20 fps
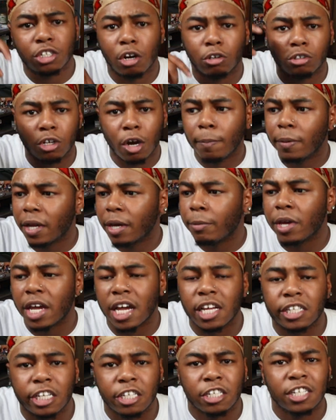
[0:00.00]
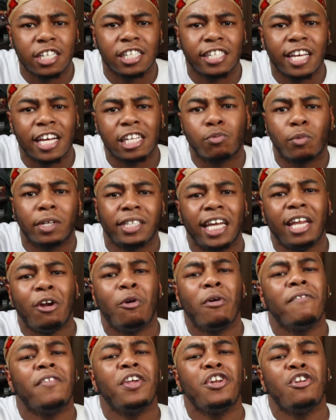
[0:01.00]
No, don't blame your ancestors, because guess what? They
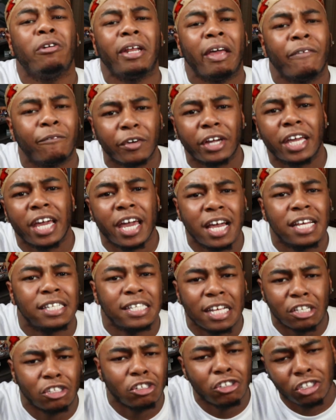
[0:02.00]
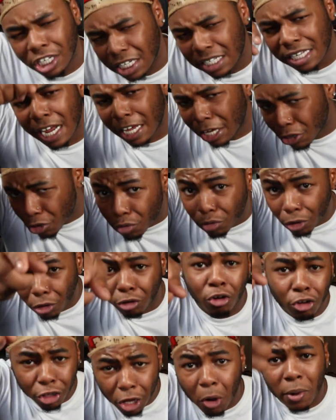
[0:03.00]
don't even know their freaking ancestors, just like you
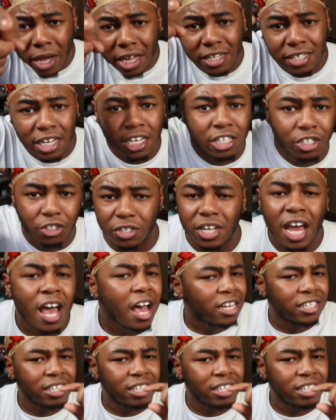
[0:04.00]
don't know your ancestors.